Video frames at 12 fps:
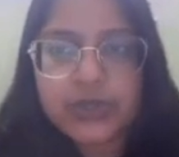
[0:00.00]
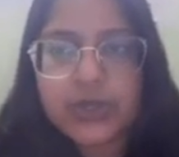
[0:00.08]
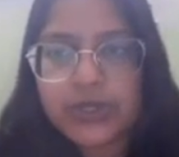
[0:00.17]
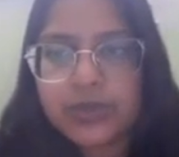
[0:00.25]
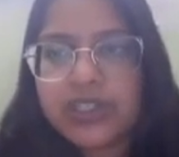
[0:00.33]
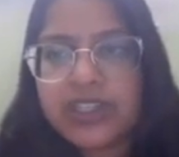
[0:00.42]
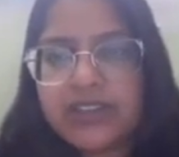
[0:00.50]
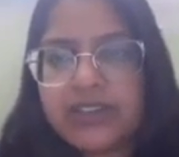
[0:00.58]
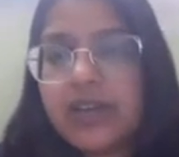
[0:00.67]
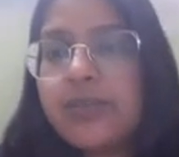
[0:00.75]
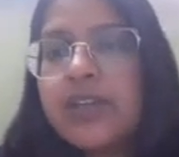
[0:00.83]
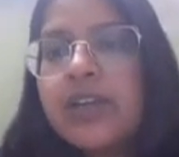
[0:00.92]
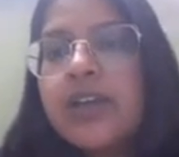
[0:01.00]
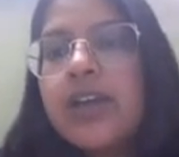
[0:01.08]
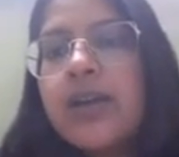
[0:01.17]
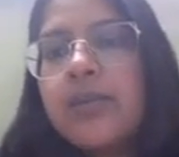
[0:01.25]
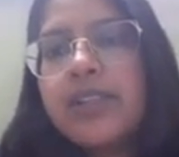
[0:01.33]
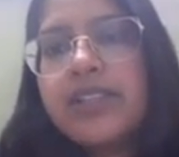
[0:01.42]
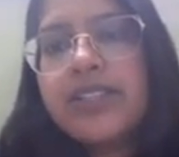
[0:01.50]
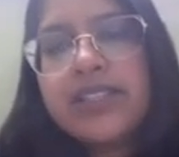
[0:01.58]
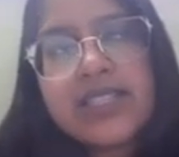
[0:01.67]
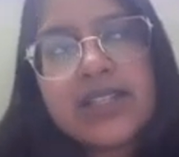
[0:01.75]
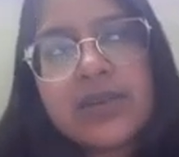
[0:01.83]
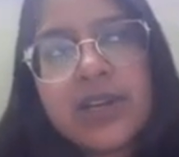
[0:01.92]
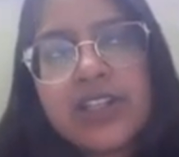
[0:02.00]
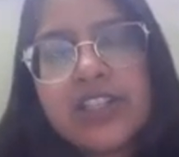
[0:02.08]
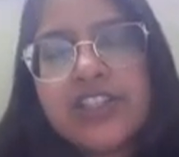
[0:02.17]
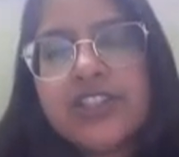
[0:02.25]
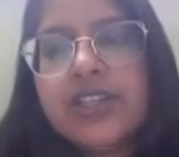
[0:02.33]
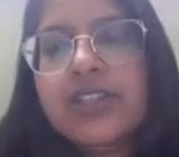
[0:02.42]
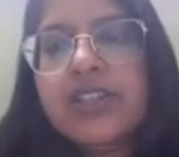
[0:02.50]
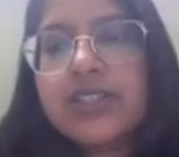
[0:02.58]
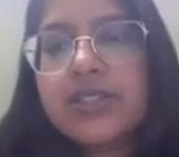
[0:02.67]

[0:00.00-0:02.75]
is going to be developed. But the disadvantages are